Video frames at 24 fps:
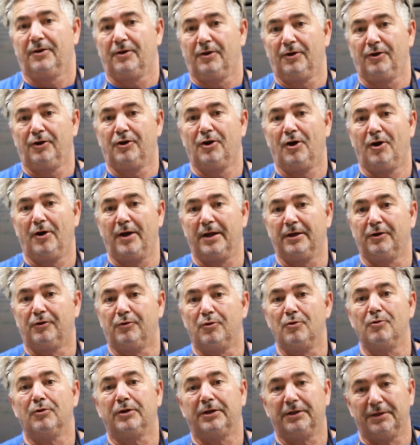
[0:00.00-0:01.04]
go and
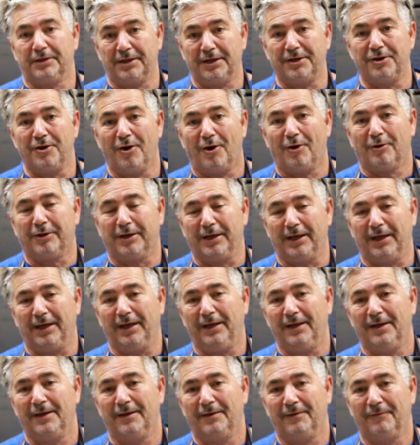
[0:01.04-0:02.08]
cook the
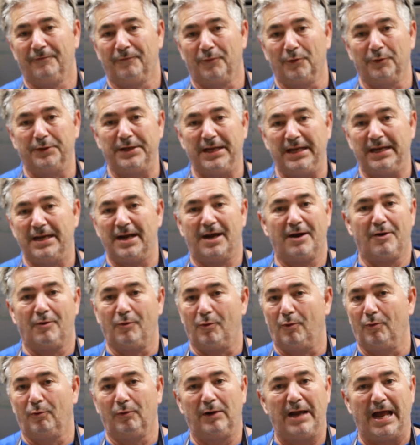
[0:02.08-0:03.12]
gnocchi for dinner
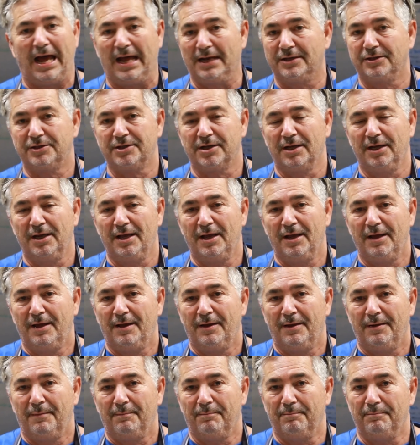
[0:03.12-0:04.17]
or lunch
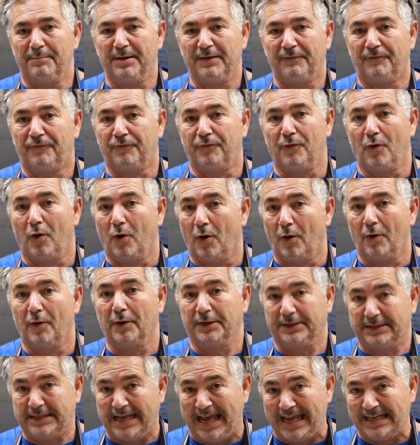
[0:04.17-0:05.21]
before
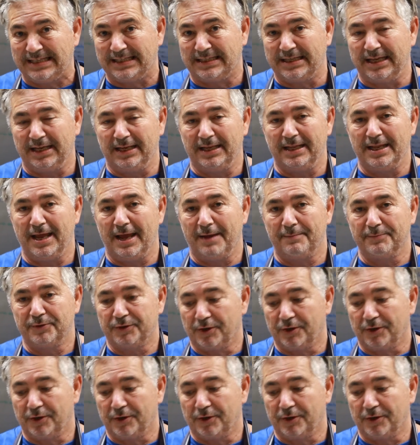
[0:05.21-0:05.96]
testing them.